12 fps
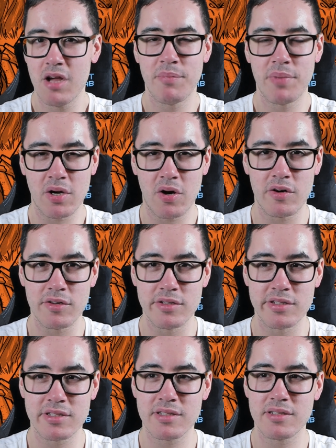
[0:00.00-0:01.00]

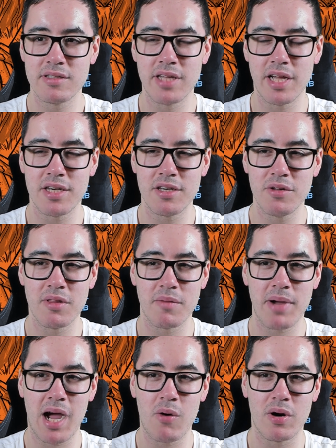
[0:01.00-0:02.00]
because they knew the
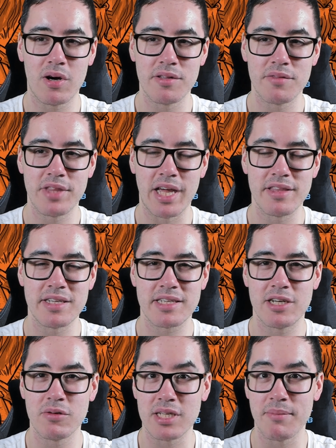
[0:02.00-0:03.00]
power that this
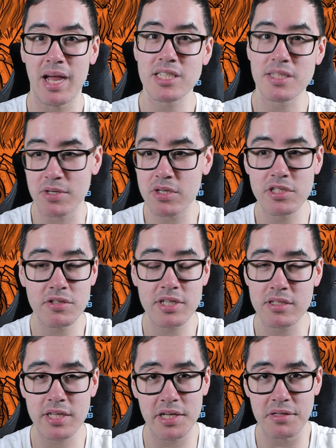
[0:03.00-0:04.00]
kill team has, because you
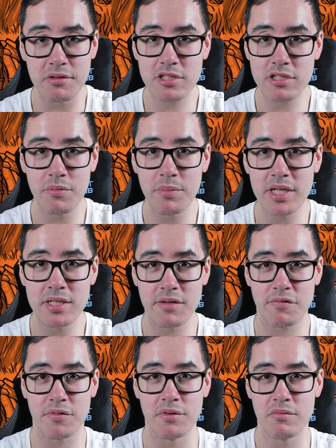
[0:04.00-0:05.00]
can take so many
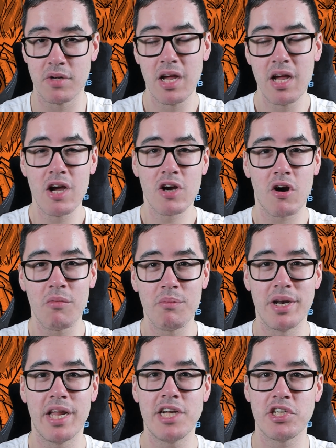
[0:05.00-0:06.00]
different
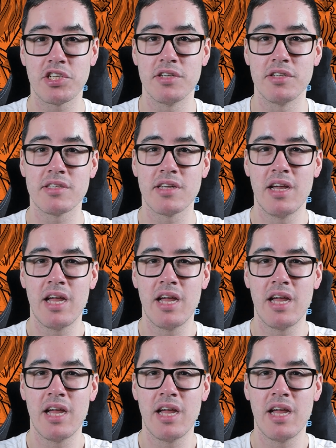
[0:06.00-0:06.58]
combinations.